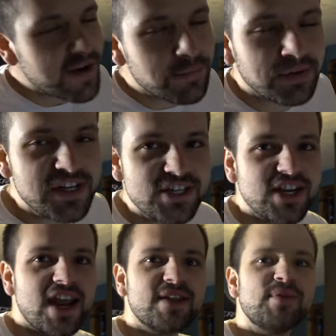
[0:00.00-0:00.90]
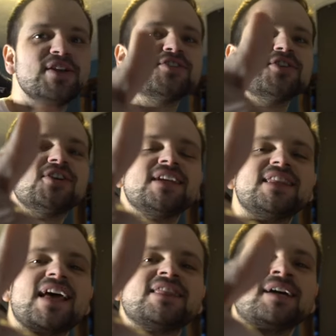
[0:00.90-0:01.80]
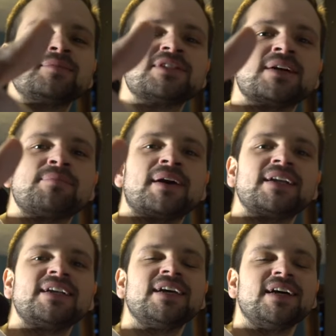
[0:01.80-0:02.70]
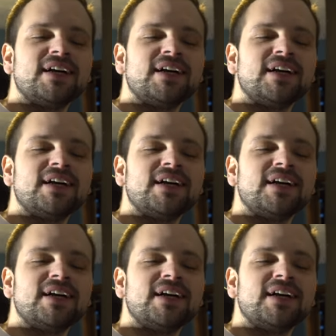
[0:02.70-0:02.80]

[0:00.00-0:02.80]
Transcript: appreciate it. Make sure you hit that thumbs up button.